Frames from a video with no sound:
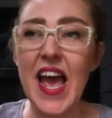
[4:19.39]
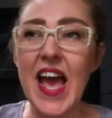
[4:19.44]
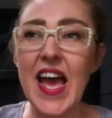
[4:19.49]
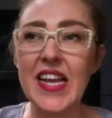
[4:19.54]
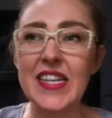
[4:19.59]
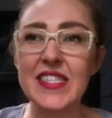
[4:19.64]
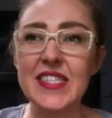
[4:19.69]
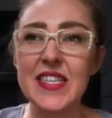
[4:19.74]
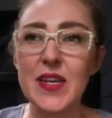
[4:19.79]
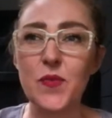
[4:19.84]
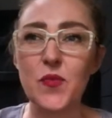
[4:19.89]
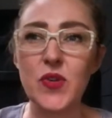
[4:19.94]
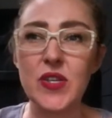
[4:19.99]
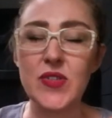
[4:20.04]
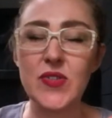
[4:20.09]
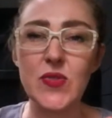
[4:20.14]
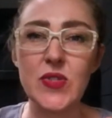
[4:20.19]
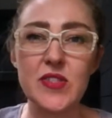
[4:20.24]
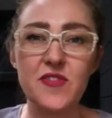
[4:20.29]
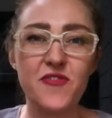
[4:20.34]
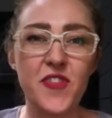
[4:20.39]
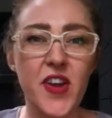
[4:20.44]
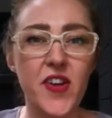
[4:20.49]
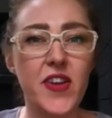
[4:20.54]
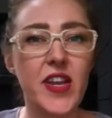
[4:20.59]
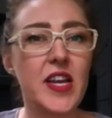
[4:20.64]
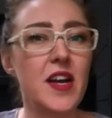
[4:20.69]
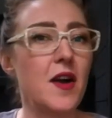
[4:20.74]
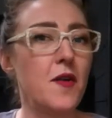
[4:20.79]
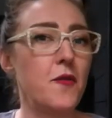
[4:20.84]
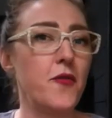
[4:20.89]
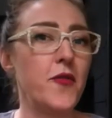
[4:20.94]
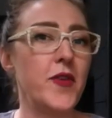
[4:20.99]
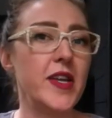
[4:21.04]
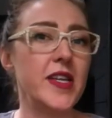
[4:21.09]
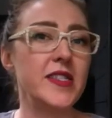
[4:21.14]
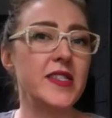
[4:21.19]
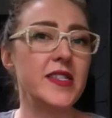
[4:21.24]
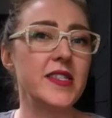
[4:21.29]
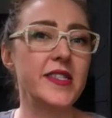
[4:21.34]
And someone who's very
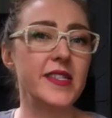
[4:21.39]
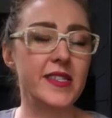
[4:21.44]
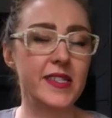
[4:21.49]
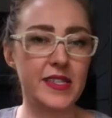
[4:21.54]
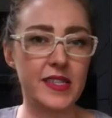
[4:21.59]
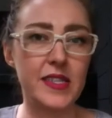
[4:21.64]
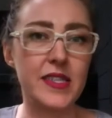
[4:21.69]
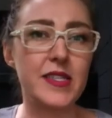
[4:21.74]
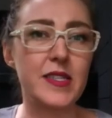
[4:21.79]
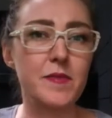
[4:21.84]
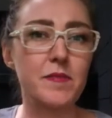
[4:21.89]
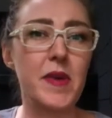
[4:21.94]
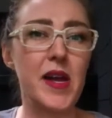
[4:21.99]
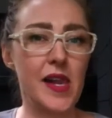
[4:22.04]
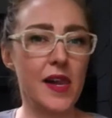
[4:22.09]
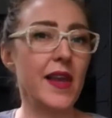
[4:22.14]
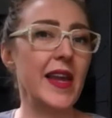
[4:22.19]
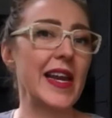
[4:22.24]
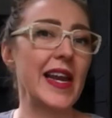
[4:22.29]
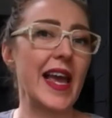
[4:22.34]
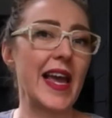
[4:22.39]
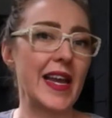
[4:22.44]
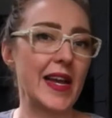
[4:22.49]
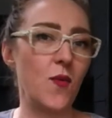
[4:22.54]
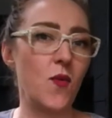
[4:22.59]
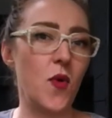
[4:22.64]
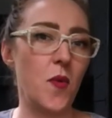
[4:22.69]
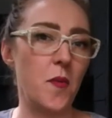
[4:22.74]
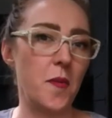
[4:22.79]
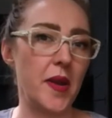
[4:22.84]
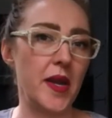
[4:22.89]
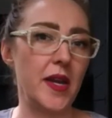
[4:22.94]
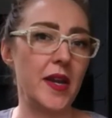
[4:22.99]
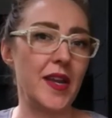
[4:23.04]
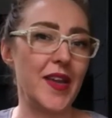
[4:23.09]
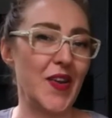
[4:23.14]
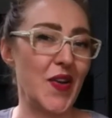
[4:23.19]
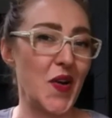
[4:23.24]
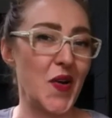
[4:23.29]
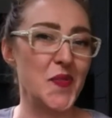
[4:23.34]
confident, smelling like a
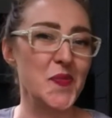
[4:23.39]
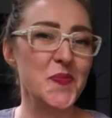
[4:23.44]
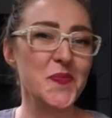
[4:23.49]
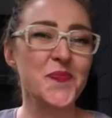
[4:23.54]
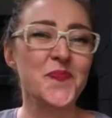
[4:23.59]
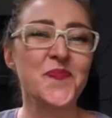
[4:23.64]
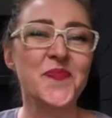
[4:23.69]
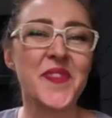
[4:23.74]
woman, you know.